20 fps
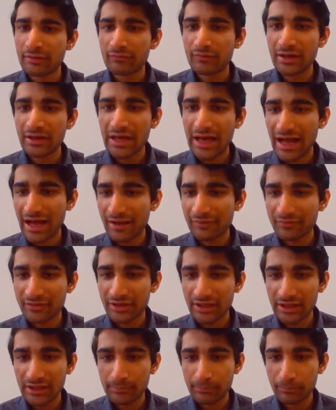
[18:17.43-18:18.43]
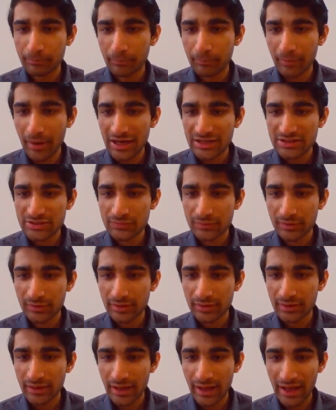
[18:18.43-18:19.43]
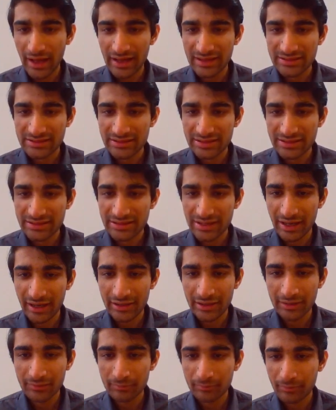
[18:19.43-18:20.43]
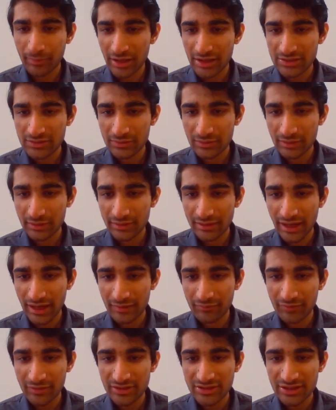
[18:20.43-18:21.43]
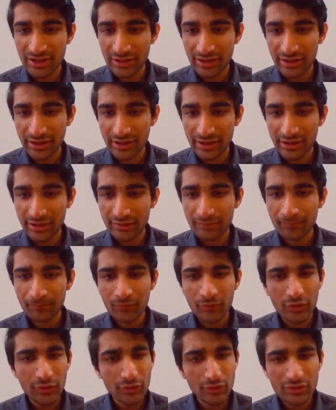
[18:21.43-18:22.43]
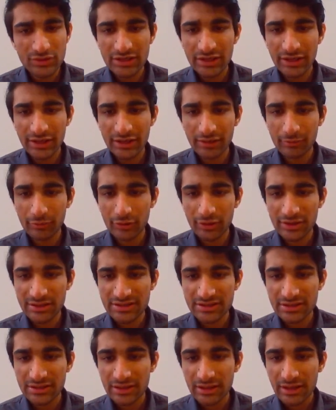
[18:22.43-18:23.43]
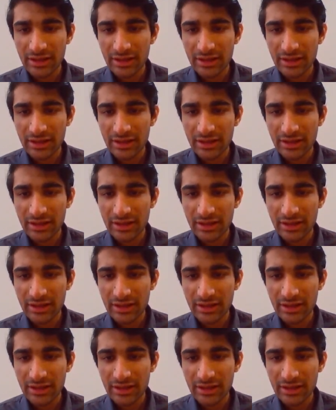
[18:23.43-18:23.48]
We have the password as this random password that we generated using AWS.